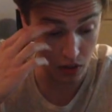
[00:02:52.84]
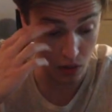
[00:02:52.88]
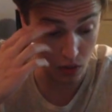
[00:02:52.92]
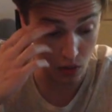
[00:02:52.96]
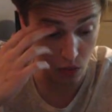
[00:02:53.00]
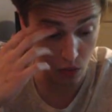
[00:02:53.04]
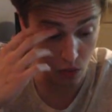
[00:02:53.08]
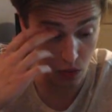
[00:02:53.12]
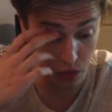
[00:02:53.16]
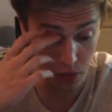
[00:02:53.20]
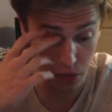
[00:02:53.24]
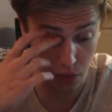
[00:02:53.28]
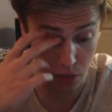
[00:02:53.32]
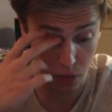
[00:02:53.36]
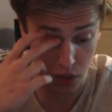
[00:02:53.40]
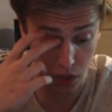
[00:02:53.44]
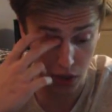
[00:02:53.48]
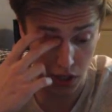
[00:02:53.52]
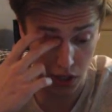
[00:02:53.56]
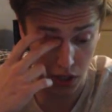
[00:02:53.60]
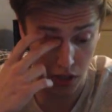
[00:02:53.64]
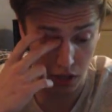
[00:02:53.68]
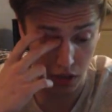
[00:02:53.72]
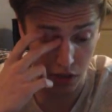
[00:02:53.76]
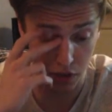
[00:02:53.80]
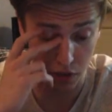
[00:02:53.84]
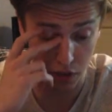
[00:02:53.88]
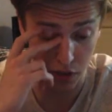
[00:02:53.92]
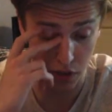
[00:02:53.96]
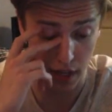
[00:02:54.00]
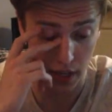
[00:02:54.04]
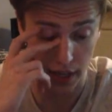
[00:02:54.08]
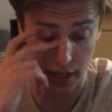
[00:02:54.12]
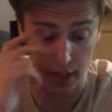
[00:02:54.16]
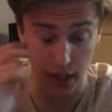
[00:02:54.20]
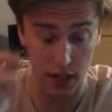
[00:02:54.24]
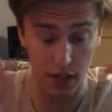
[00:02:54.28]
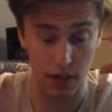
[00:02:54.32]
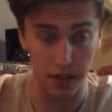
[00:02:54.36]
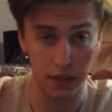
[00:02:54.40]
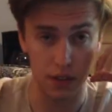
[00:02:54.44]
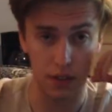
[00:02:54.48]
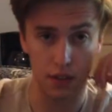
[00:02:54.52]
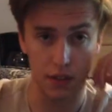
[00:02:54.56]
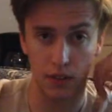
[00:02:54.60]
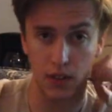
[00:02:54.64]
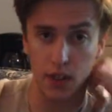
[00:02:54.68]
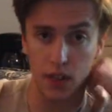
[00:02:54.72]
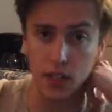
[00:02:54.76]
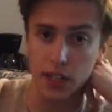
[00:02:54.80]
would be really good for like
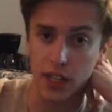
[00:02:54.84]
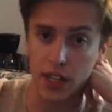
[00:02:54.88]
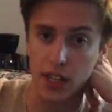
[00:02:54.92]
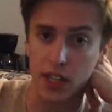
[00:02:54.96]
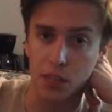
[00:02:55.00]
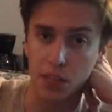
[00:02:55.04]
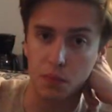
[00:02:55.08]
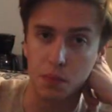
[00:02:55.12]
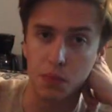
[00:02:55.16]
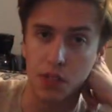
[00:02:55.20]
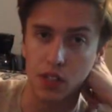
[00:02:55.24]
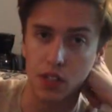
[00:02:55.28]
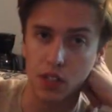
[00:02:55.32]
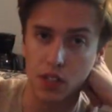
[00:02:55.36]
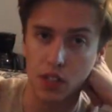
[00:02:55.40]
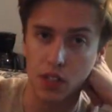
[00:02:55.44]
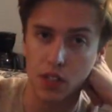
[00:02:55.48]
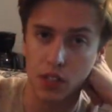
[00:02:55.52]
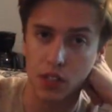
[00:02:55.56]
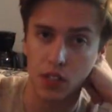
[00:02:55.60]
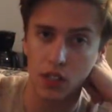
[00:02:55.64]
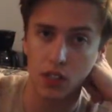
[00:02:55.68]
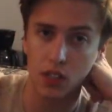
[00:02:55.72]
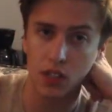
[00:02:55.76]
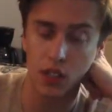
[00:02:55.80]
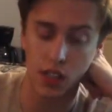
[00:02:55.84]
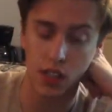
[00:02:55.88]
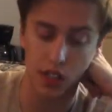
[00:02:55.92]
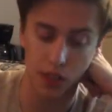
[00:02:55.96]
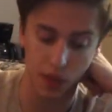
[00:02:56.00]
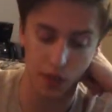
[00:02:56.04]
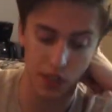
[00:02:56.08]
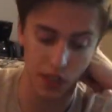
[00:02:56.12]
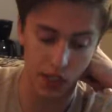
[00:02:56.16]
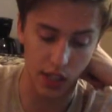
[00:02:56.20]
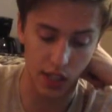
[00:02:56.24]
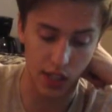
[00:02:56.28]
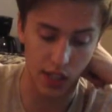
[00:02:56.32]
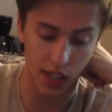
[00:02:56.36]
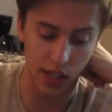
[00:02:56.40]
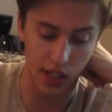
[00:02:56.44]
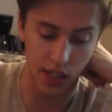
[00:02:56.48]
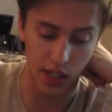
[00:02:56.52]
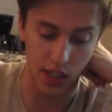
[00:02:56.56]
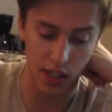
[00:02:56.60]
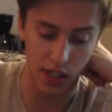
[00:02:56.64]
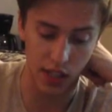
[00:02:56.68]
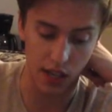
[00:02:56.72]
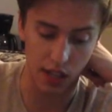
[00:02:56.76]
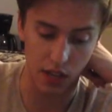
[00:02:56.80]
a dance piece, like you said. I
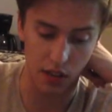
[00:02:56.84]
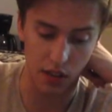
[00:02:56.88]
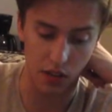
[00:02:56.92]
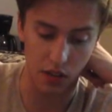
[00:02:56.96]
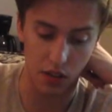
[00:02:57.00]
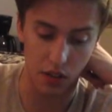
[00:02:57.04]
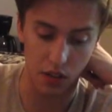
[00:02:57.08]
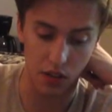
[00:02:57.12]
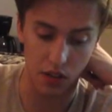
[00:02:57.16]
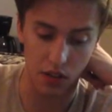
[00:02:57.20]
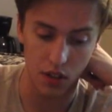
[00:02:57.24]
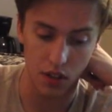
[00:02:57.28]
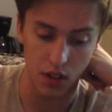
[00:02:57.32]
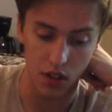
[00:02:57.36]
think that could,